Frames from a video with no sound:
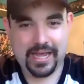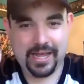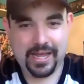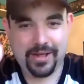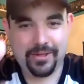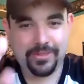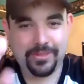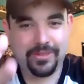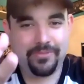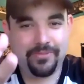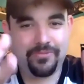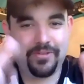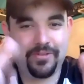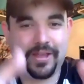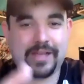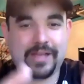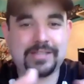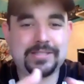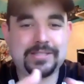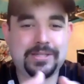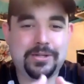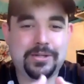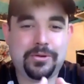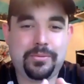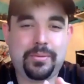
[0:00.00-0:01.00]
tell the
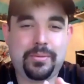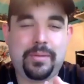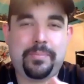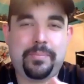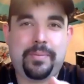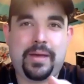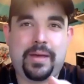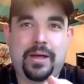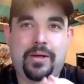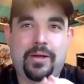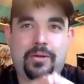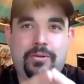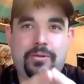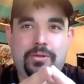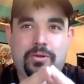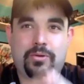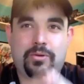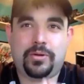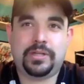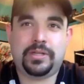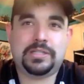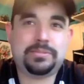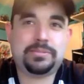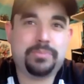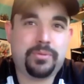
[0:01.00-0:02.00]
fans a little bit about
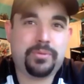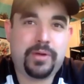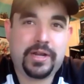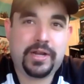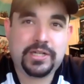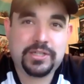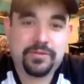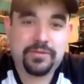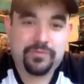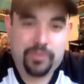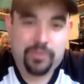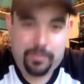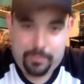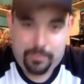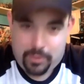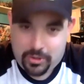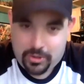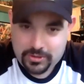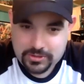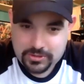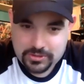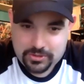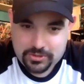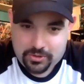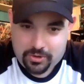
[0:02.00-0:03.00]
your inspiration for
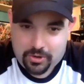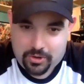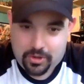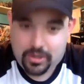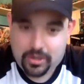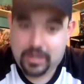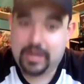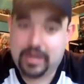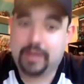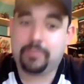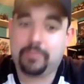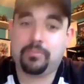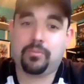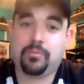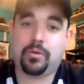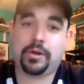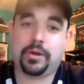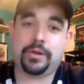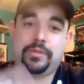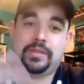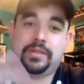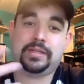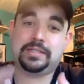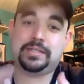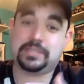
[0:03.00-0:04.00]
Monster Heart and
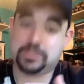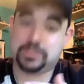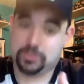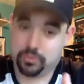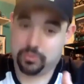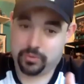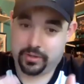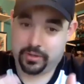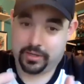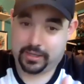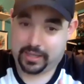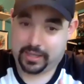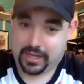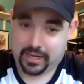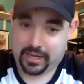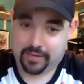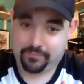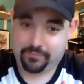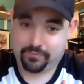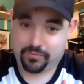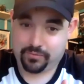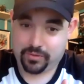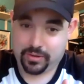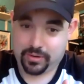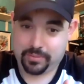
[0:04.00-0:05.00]
where this story
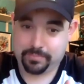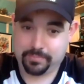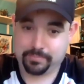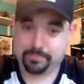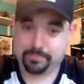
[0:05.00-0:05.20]
came from.